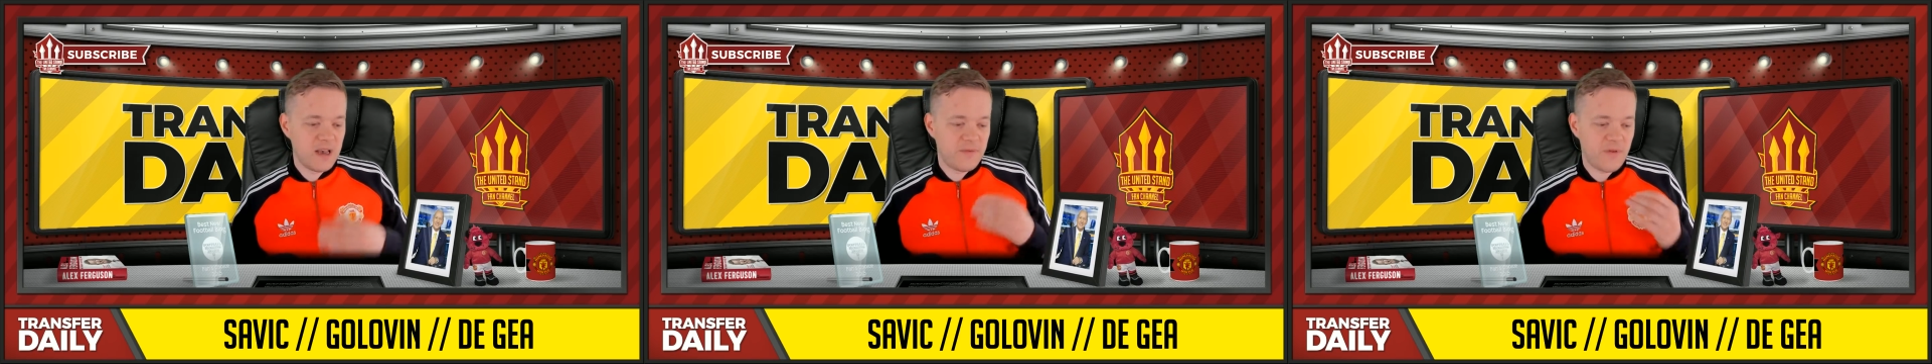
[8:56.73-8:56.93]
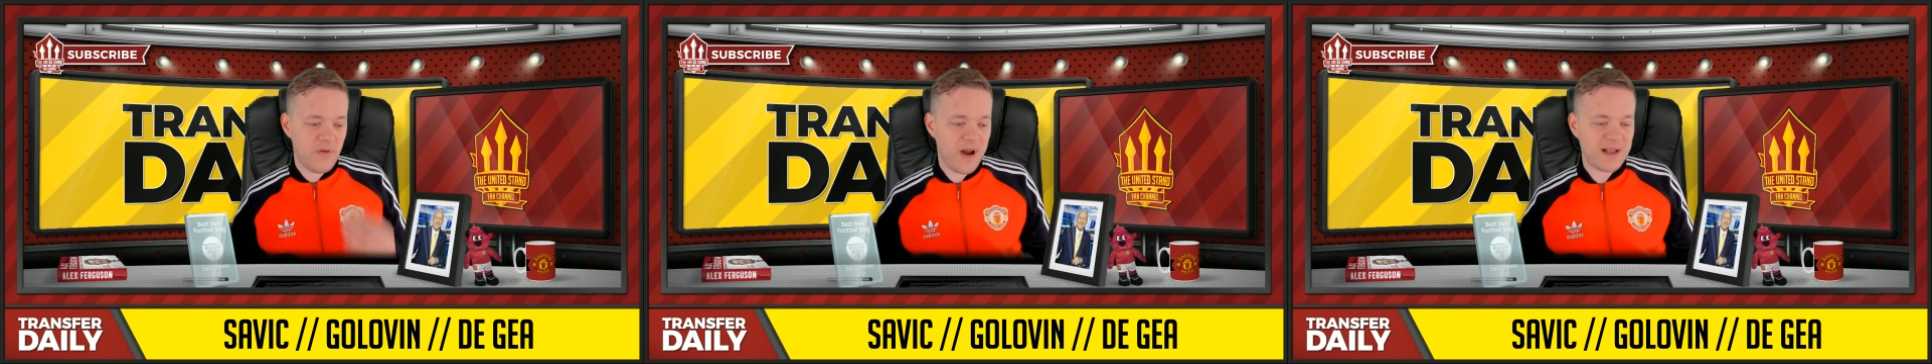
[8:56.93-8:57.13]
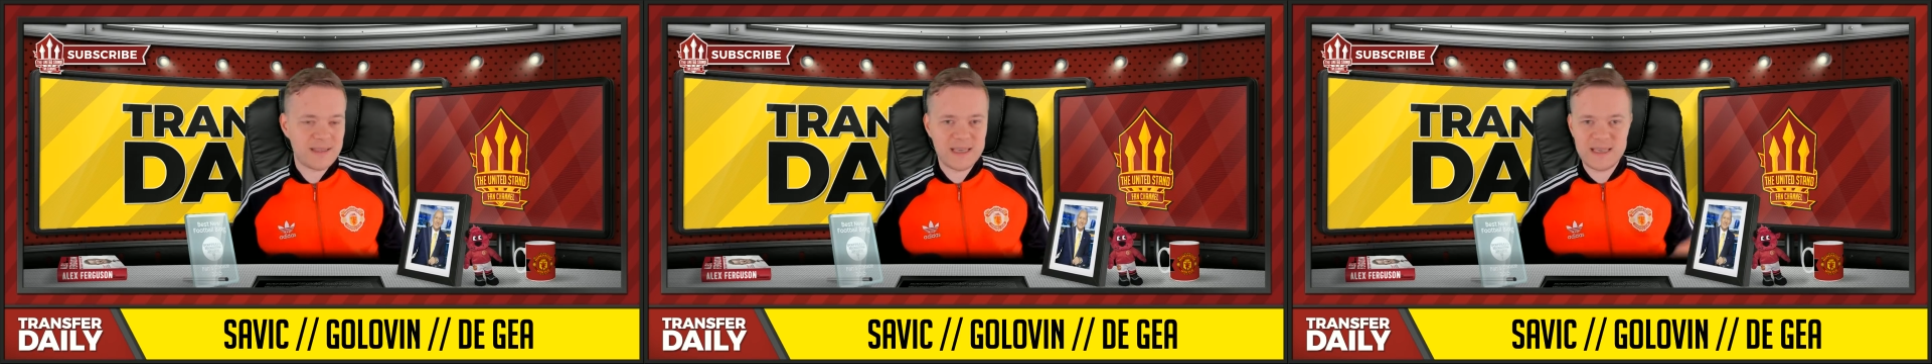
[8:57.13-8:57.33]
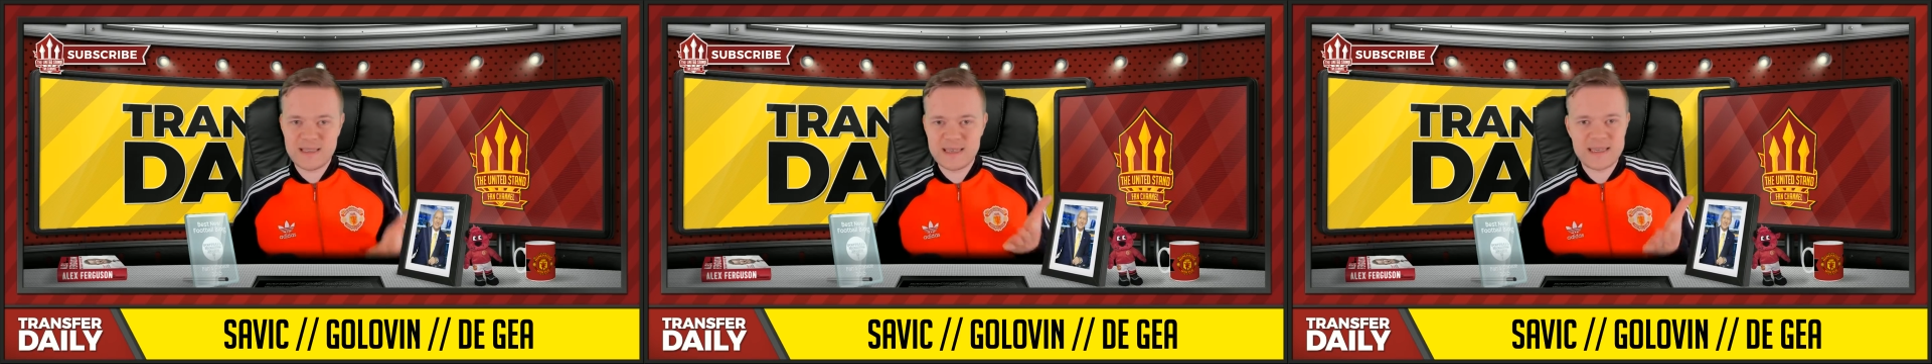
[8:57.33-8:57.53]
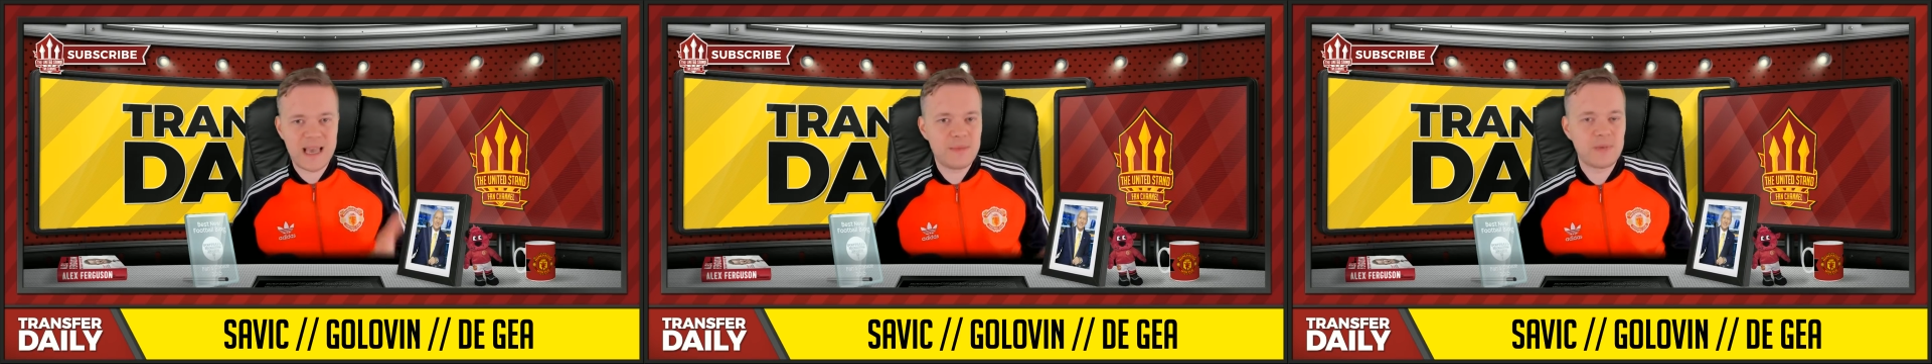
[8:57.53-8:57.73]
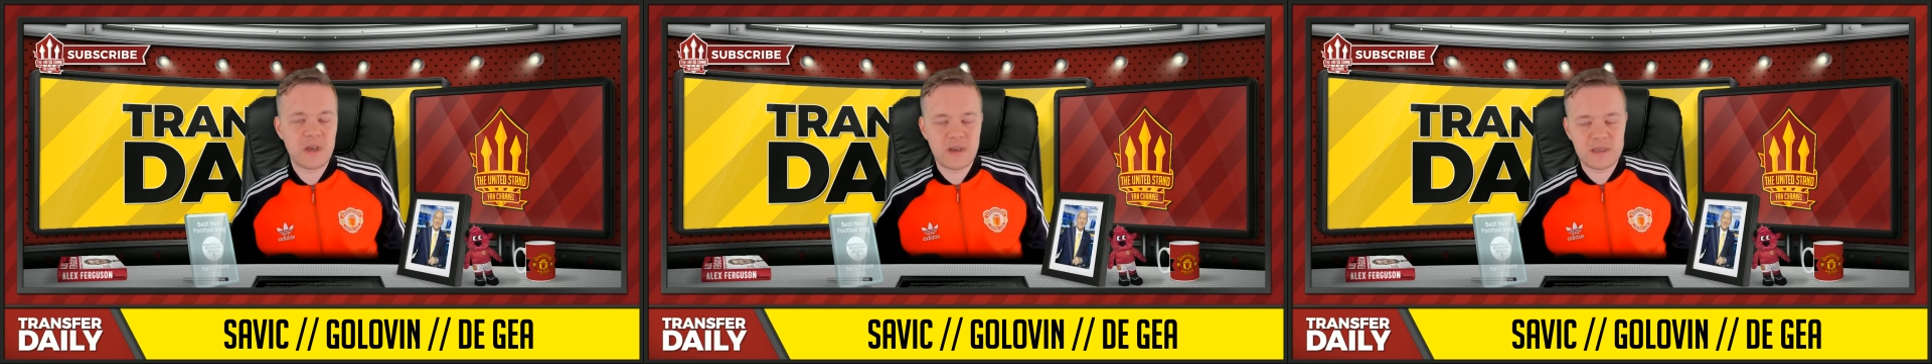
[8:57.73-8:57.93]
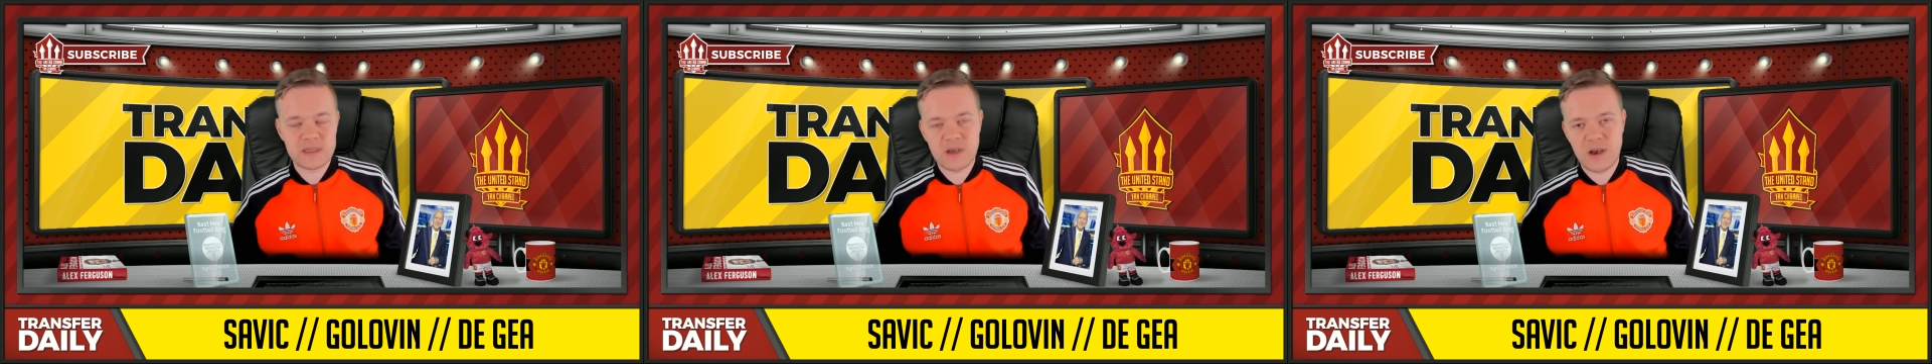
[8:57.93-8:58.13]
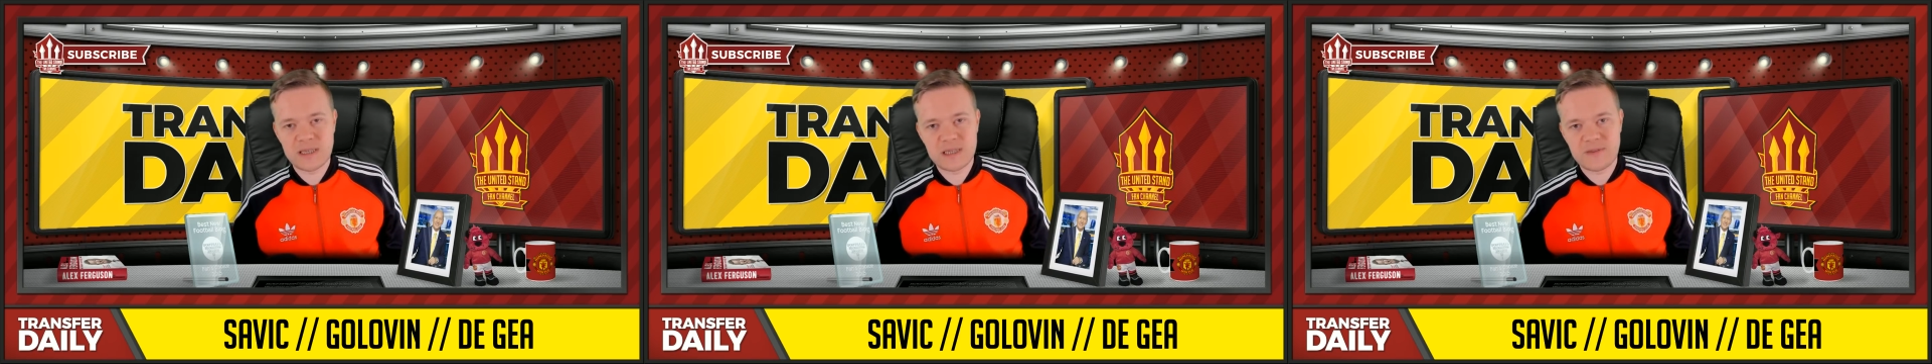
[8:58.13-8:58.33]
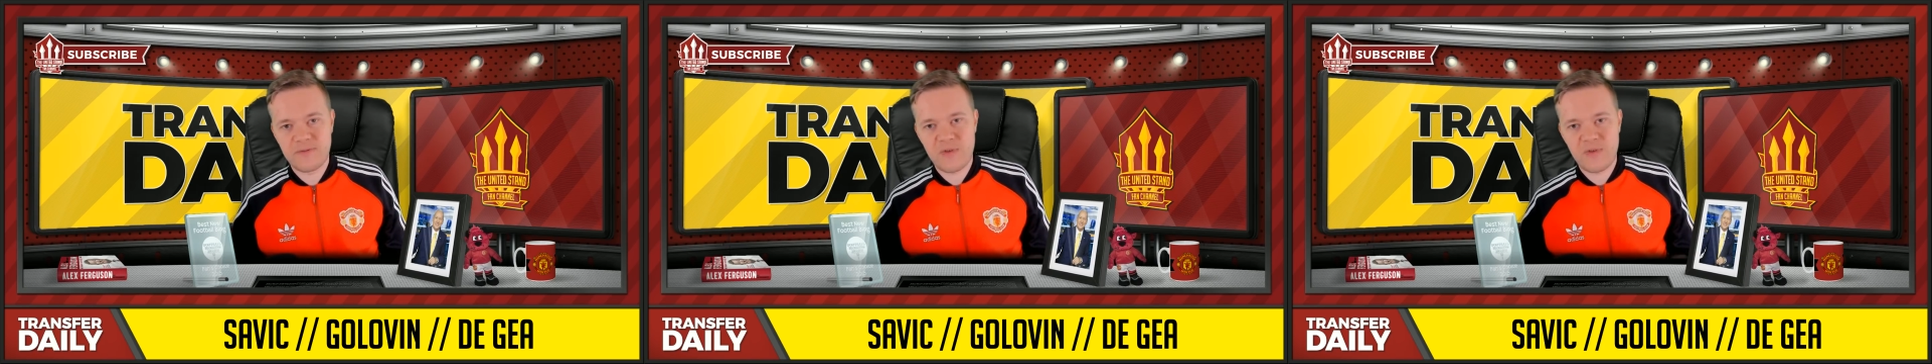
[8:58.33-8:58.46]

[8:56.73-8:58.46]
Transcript: Verratti is the same size as